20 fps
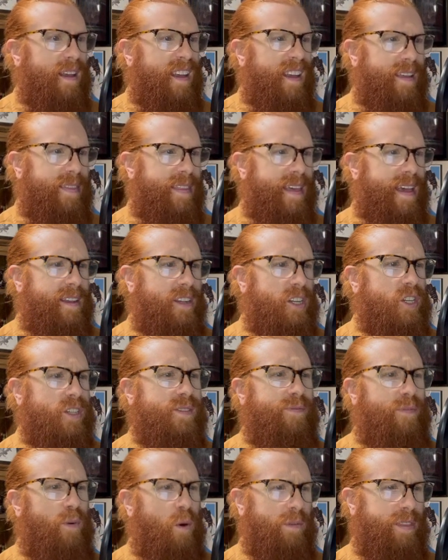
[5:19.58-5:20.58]
And then
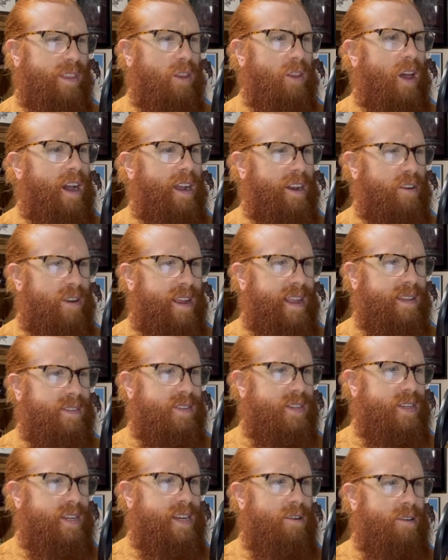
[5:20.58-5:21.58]
just forward the log
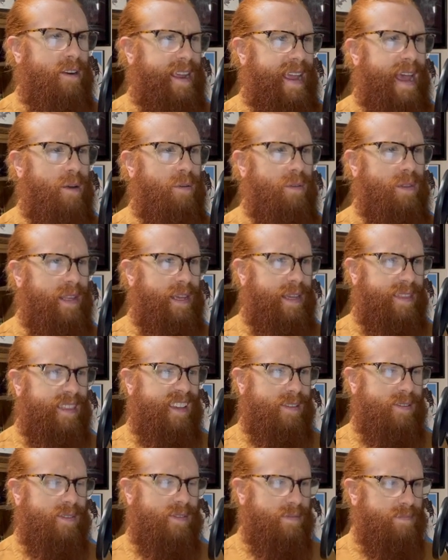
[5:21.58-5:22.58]
drains to your account like
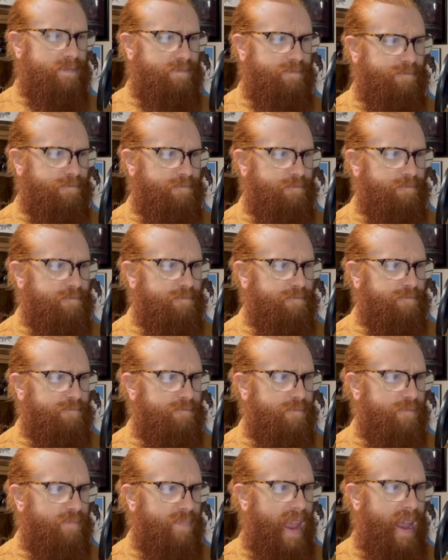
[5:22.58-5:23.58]
this.
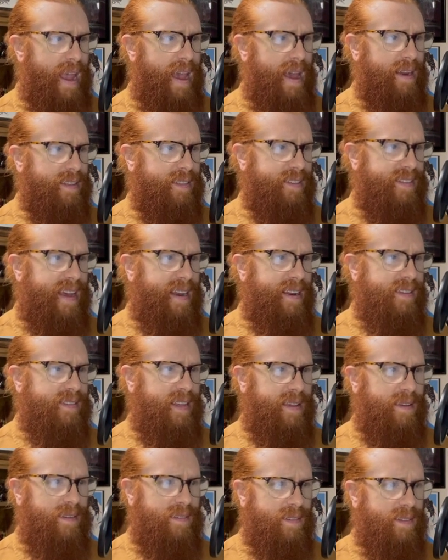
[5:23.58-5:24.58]
And it's that
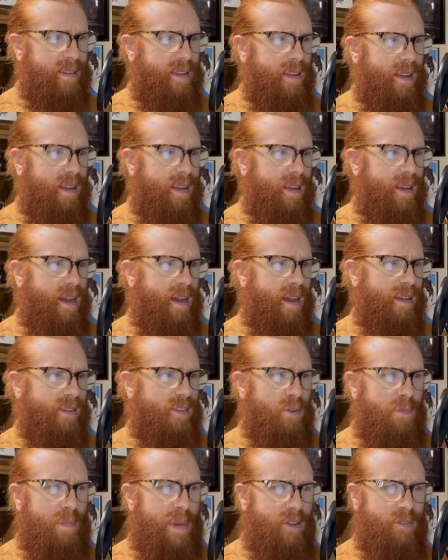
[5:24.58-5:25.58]
easy.
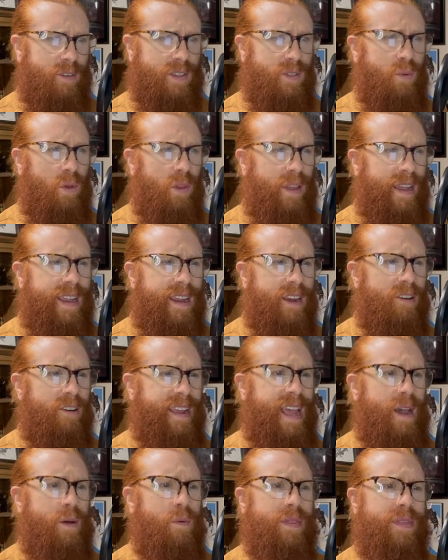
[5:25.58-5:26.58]
So metrics will hit your
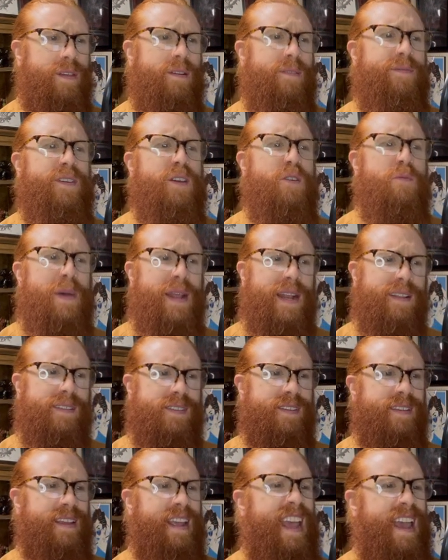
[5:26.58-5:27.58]
account within a few
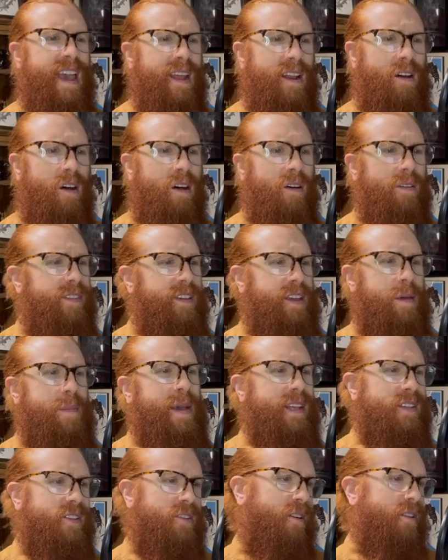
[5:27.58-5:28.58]
minutes, and all of the
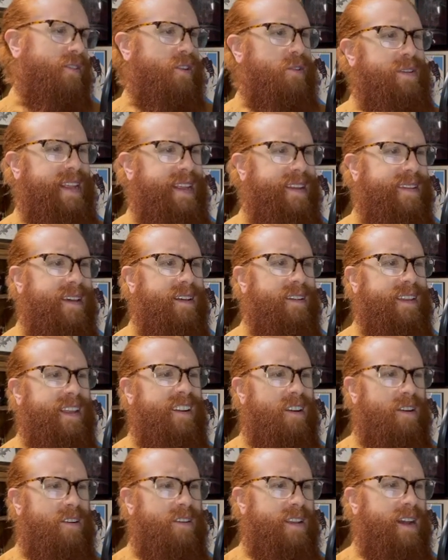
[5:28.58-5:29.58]
commands are also detailed
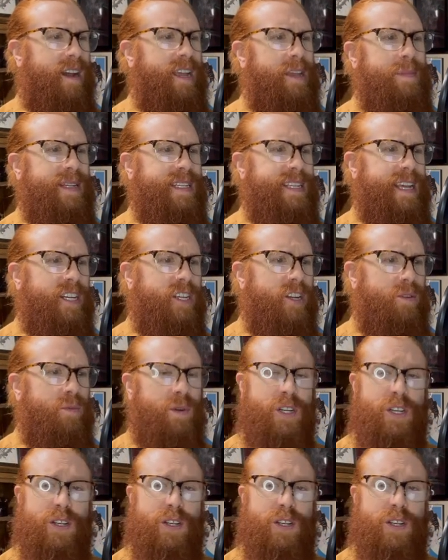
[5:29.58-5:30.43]
in our documentation, which